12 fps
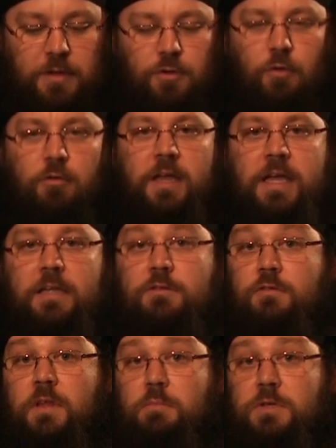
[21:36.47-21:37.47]
Nor again
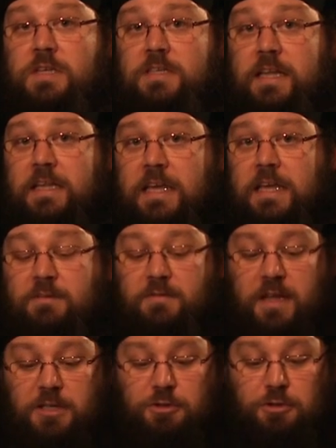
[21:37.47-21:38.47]
do they possess any
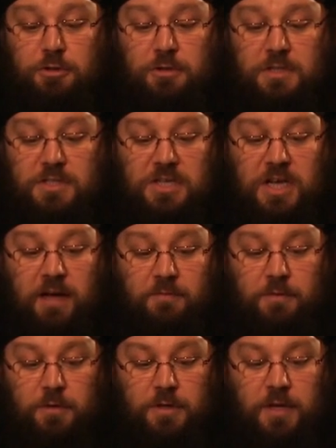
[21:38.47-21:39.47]
invention
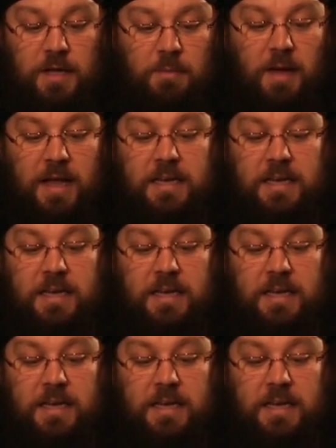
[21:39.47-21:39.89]
discovered by